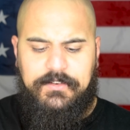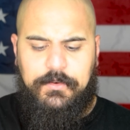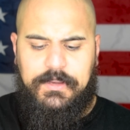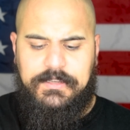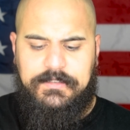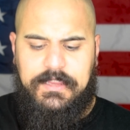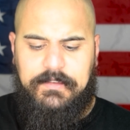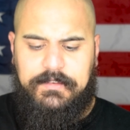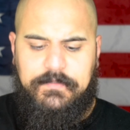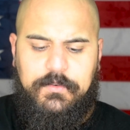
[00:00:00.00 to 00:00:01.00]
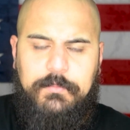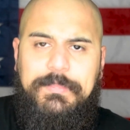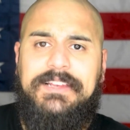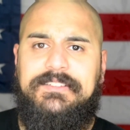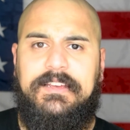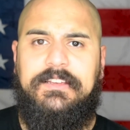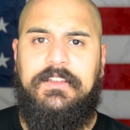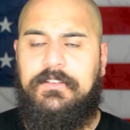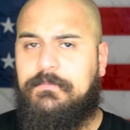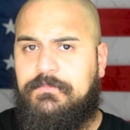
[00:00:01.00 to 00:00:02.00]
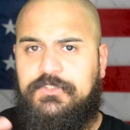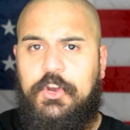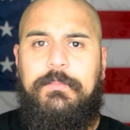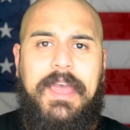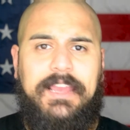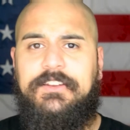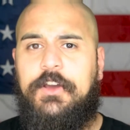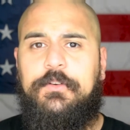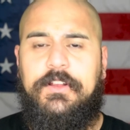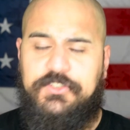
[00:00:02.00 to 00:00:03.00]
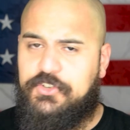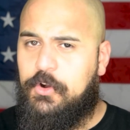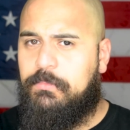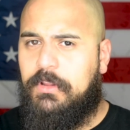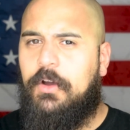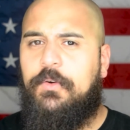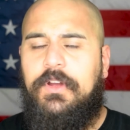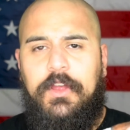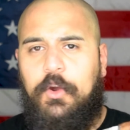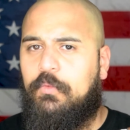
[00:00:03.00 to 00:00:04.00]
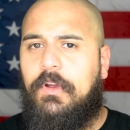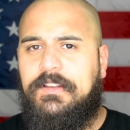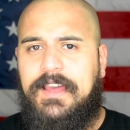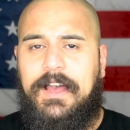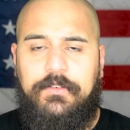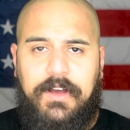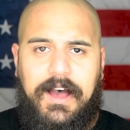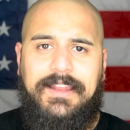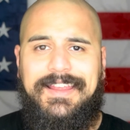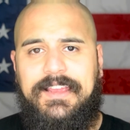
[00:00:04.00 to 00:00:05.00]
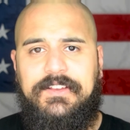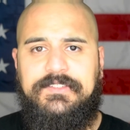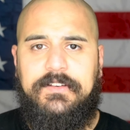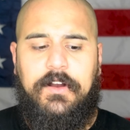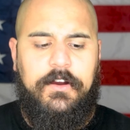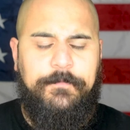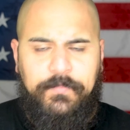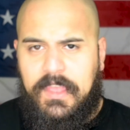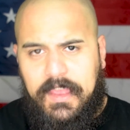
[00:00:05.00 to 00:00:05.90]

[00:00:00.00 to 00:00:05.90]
do is give you a basic Joe Bag of Donuts, Joe Blow rundown on a cigar.